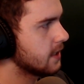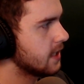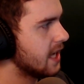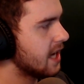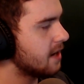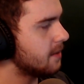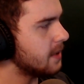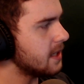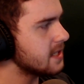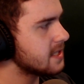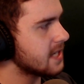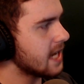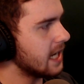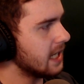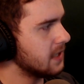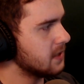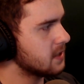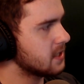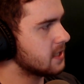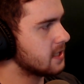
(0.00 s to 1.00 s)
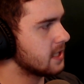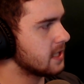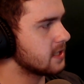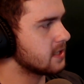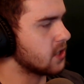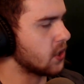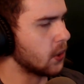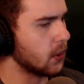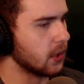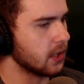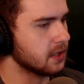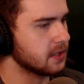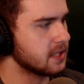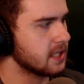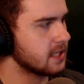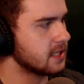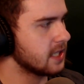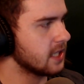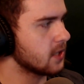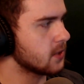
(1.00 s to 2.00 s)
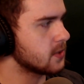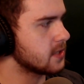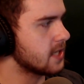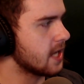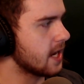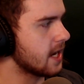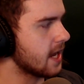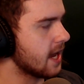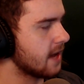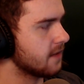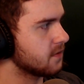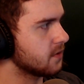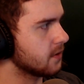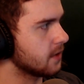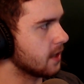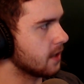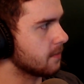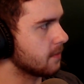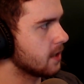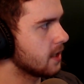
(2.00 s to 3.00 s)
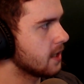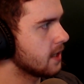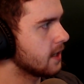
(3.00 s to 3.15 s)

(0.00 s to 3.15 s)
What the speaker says: how many stand users in total did Dio send after them?